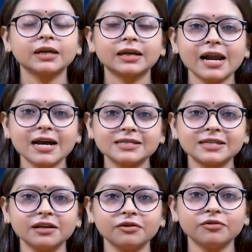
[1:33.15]
Class
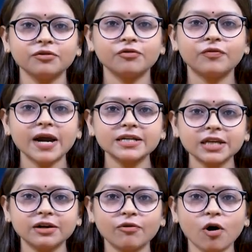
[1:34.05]
C. Fires
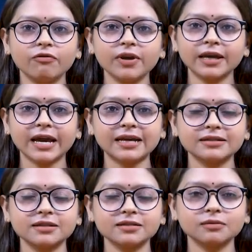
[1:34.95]
involving
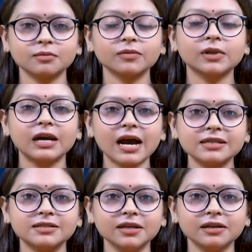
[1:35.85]
gases.
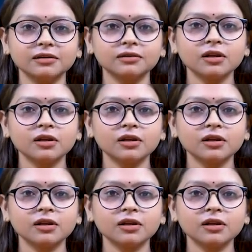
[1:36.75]
Class D.